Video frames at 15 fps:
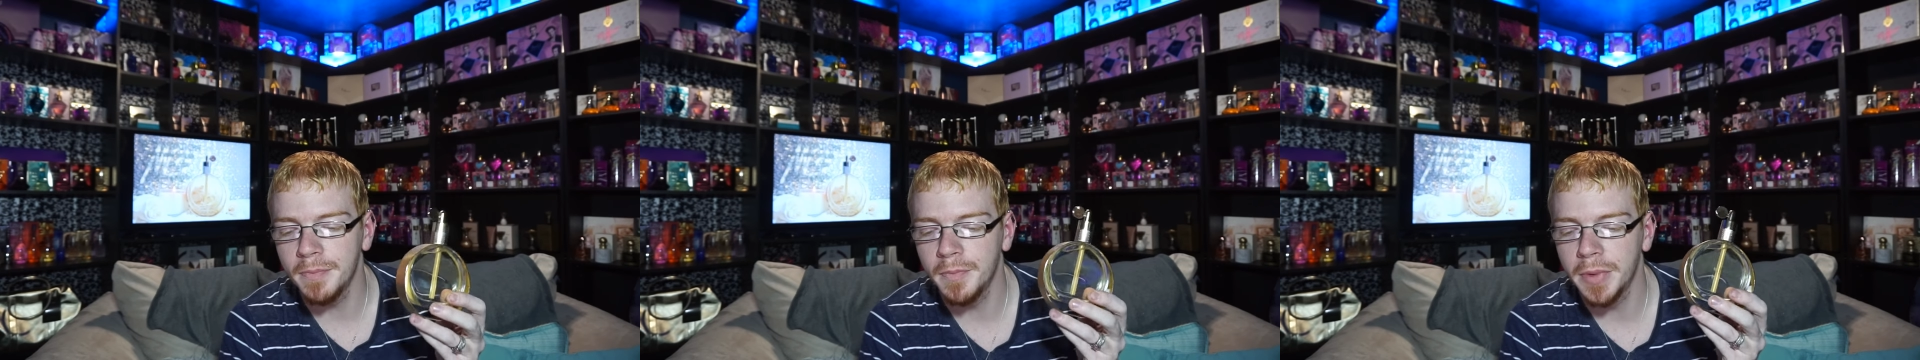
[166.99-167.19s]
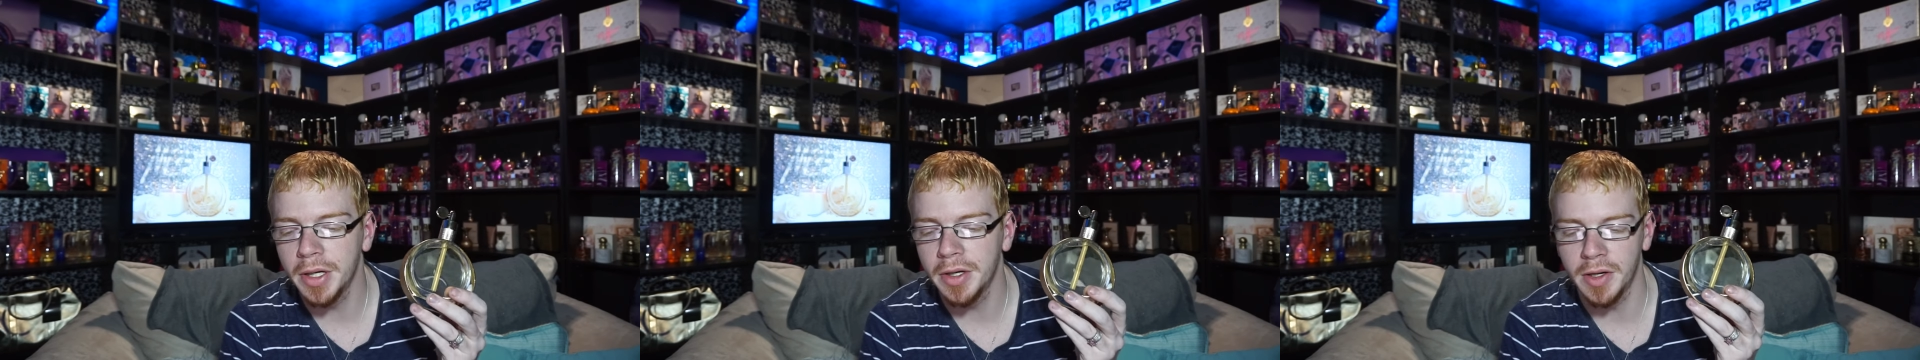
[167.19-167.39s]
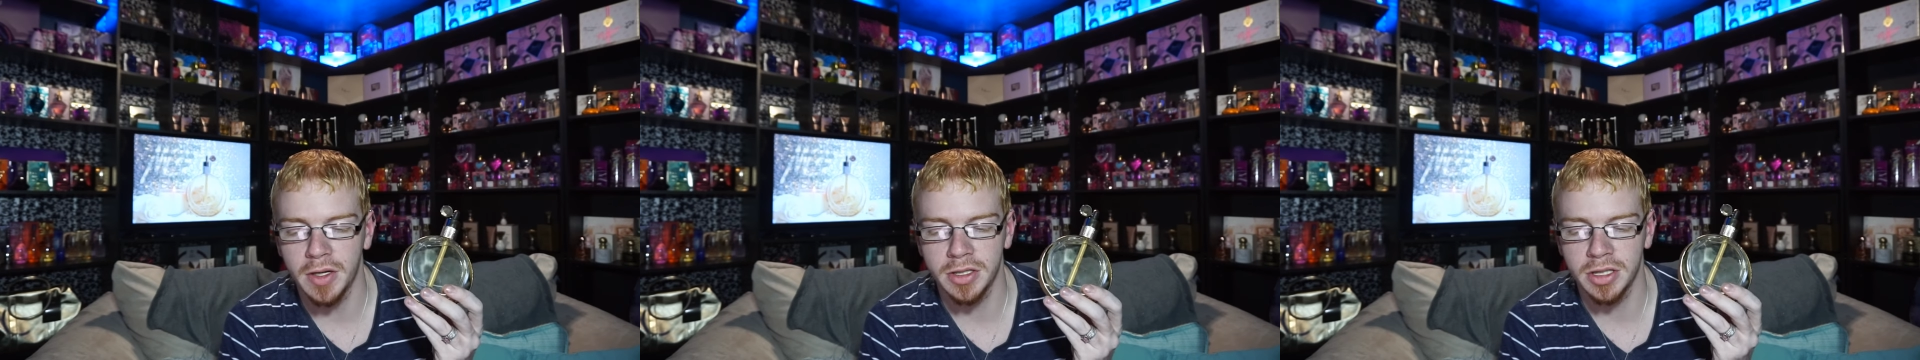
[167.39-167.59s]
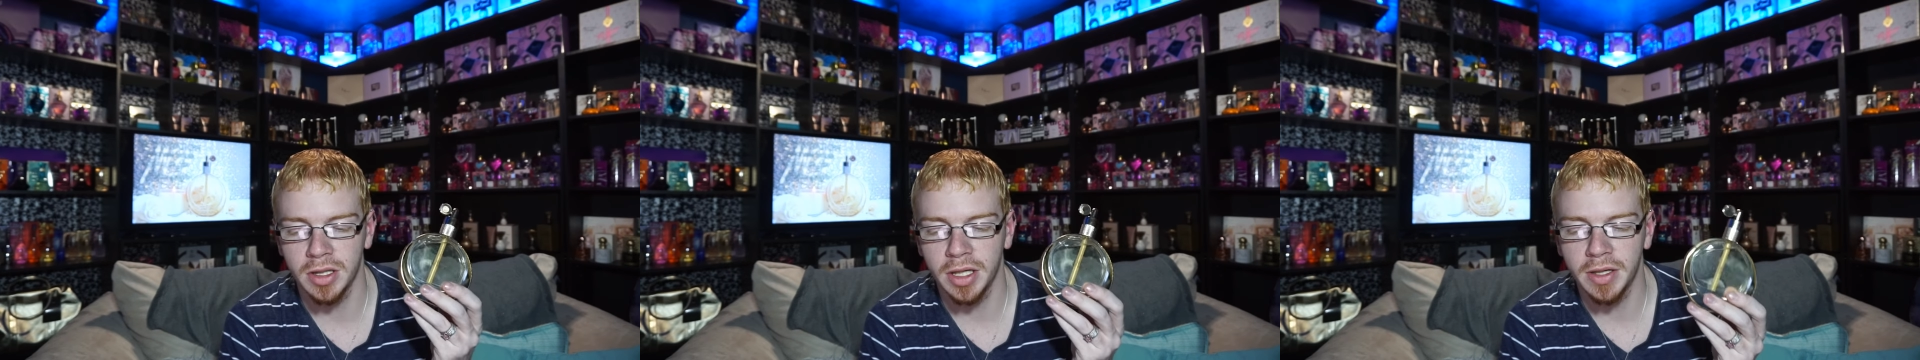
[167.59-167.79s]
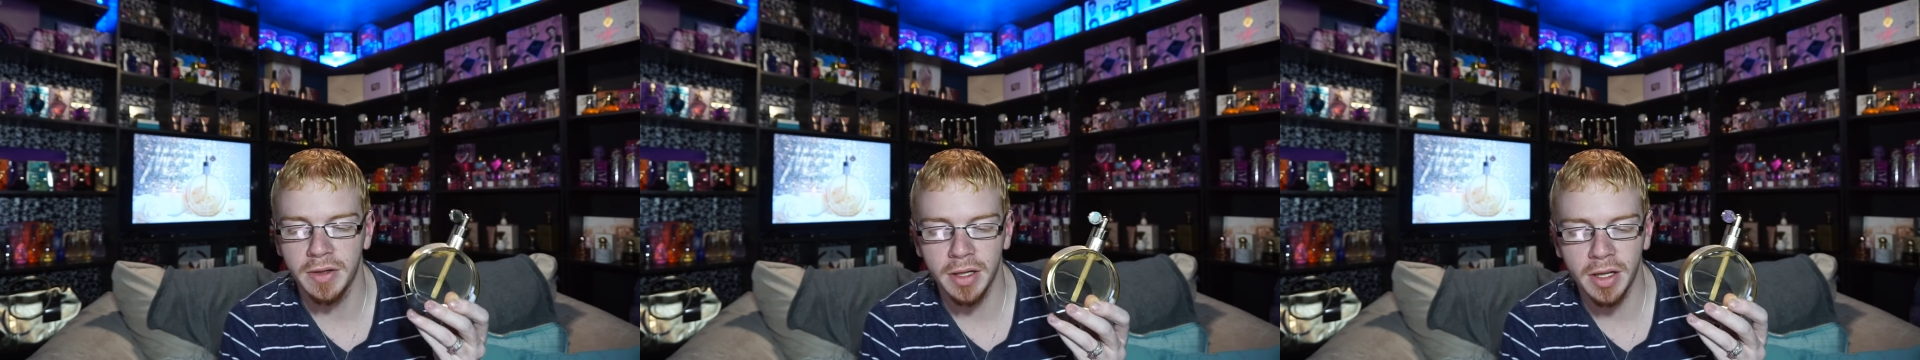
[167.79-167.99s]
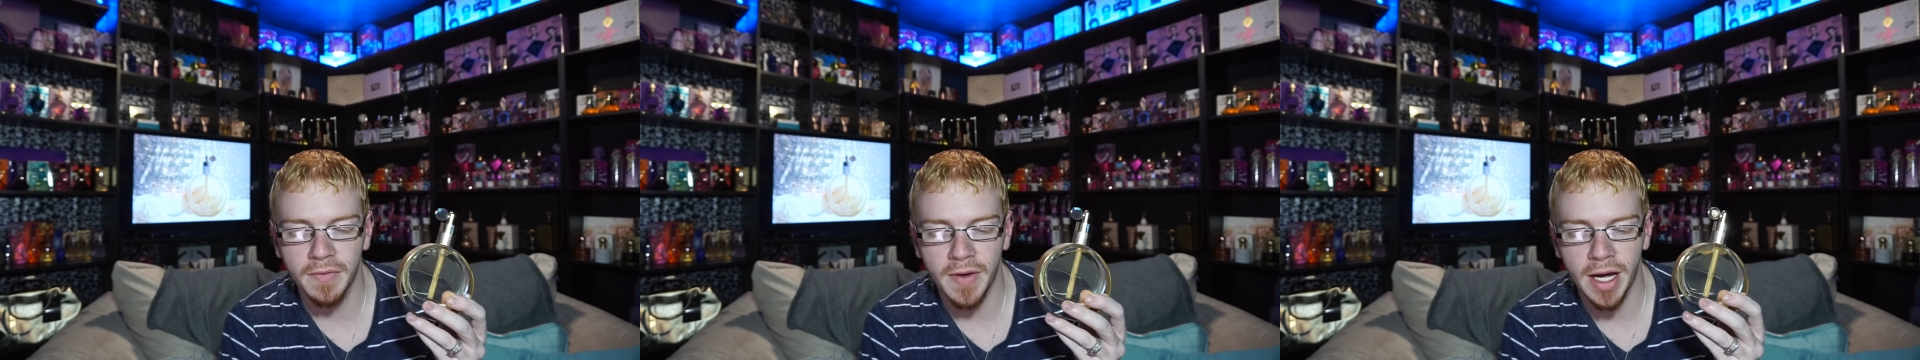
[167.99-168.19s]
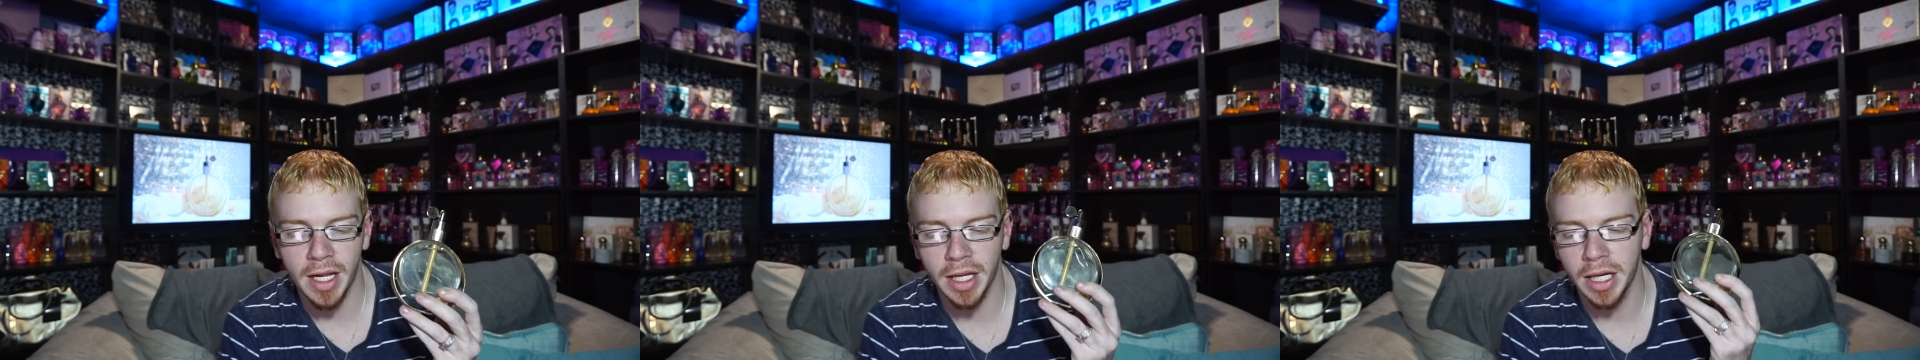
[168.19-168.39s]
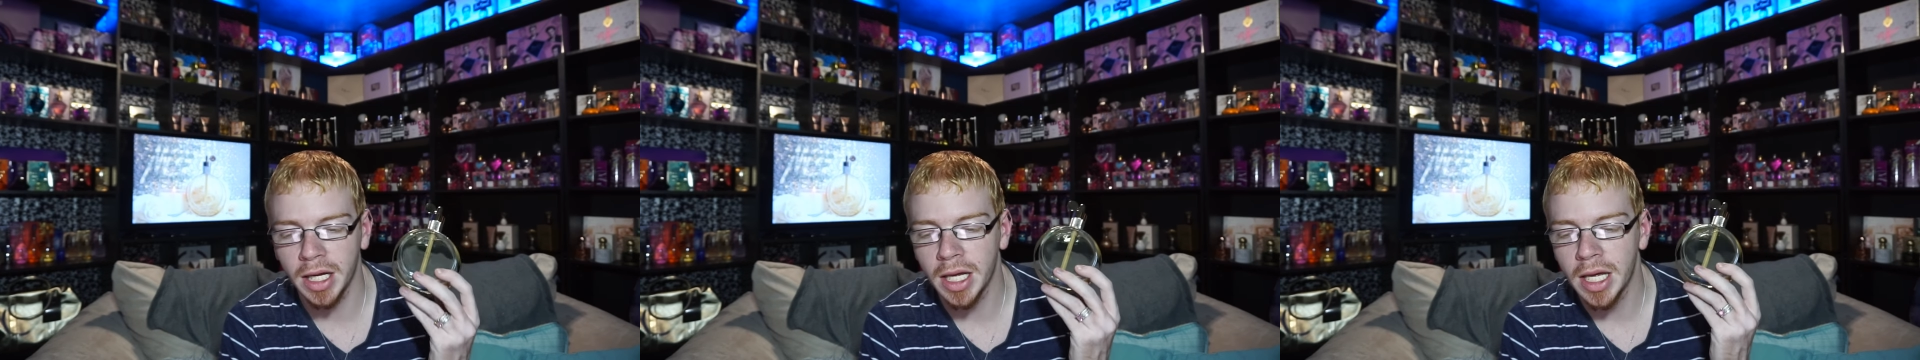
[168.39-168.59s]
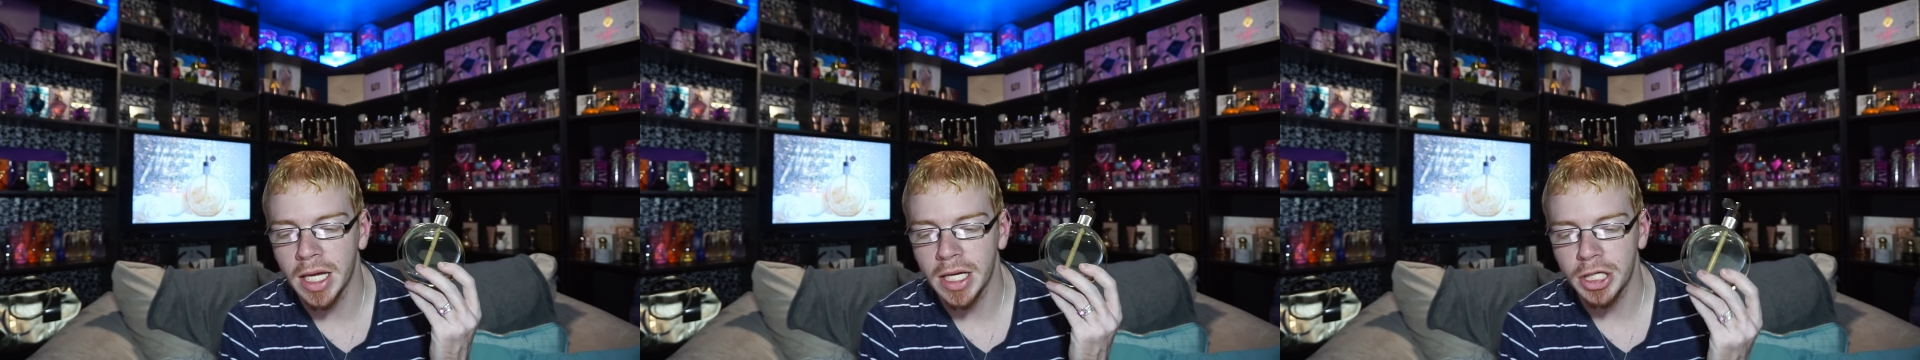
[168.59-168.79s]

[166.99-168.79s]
Middle notes are lily of the valley,